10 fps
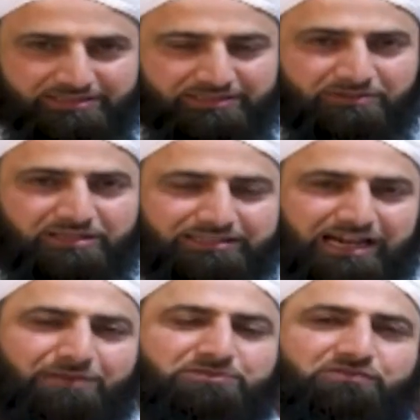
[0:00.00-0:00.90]
some of the
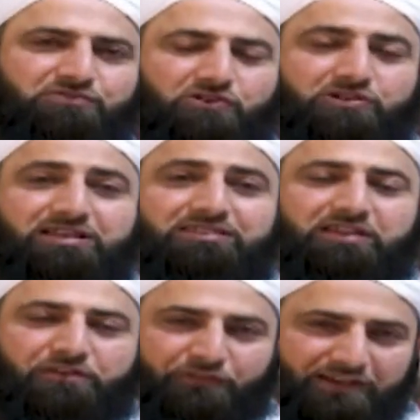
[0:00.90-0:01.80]
types of drugs and
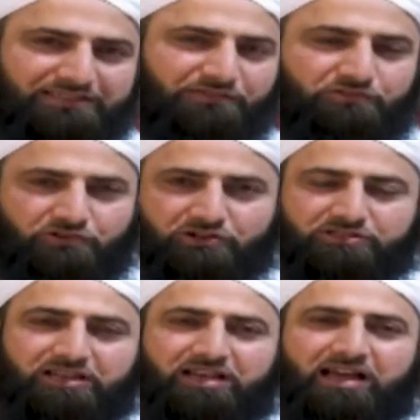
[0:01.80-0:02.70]
the effects of
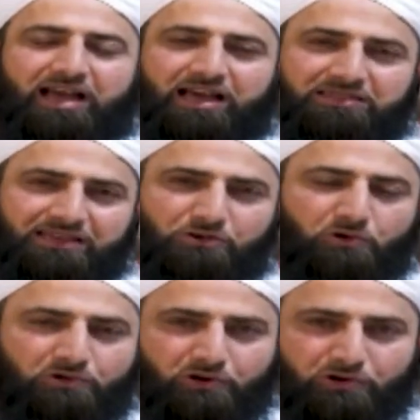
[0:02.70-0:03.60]
drugs and then
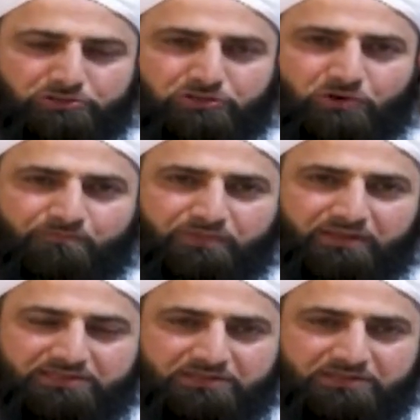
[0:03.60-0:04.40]
also